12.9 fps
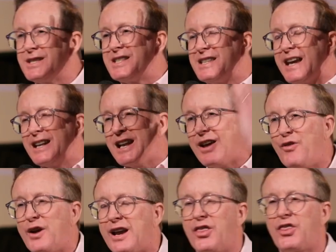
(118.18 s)

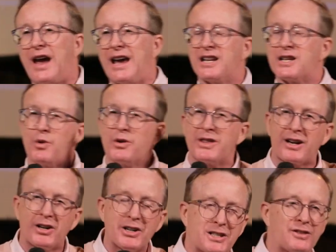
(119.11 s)
significant thing. It is what the
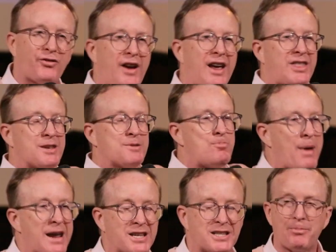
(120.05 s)
Christian faith is
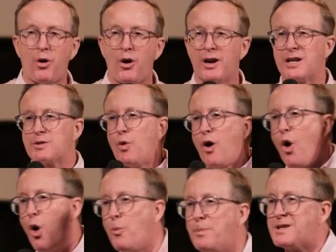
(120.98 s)
based upon. It is what
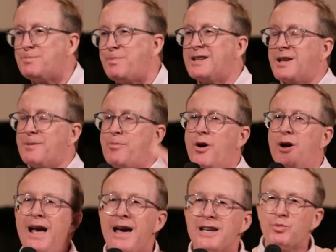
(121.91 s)
hope is based upon.
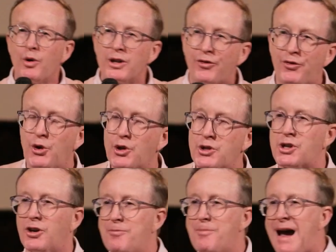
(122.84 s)
It's the future
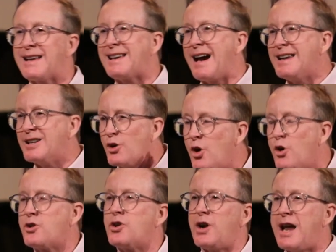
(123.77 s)
of mankind and all
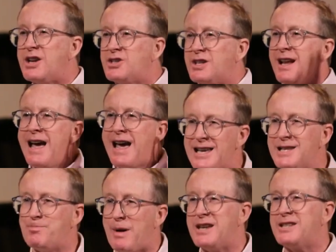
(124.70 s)
creation is
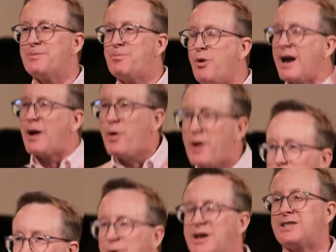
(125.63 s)
based upon. I want to
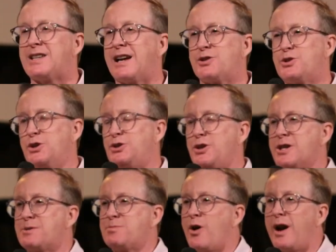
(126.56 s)
preach that truth to you this
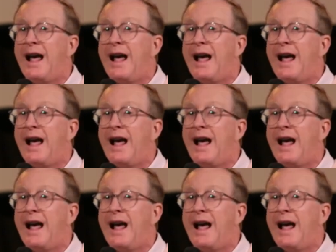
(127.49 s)
morning.